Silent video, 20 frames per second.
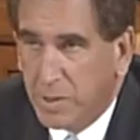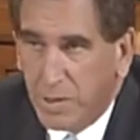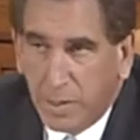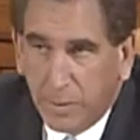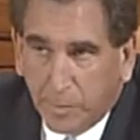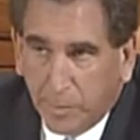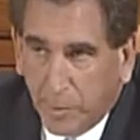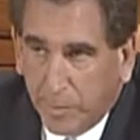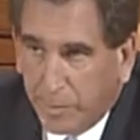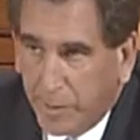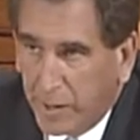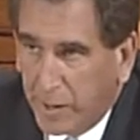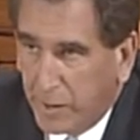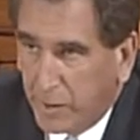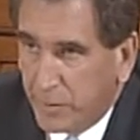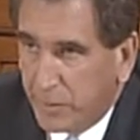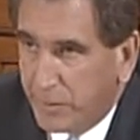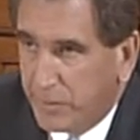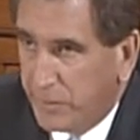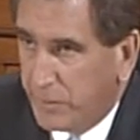being
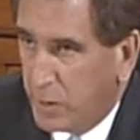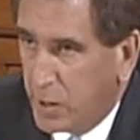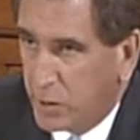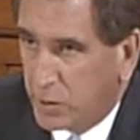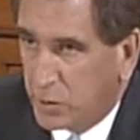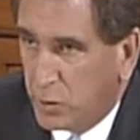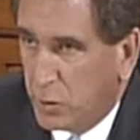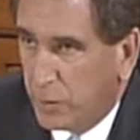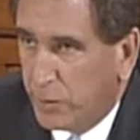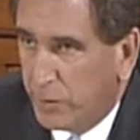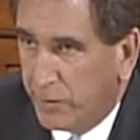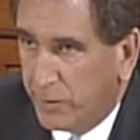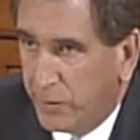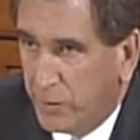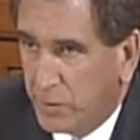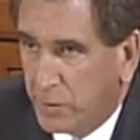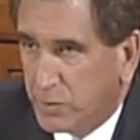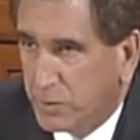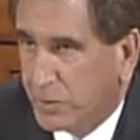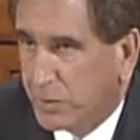prepared for October
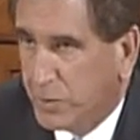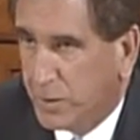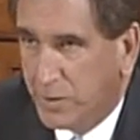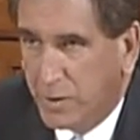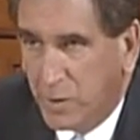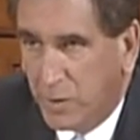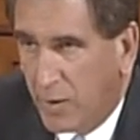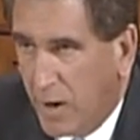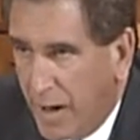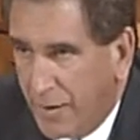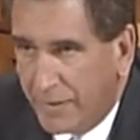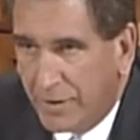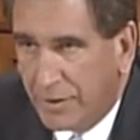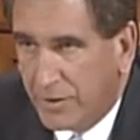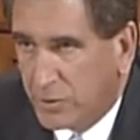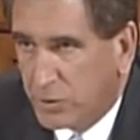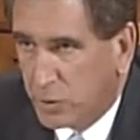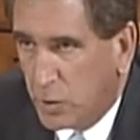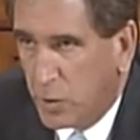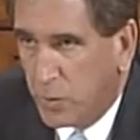1st, you know,
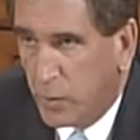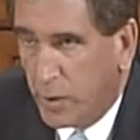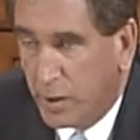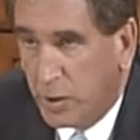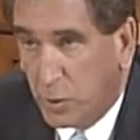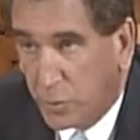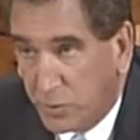having this already.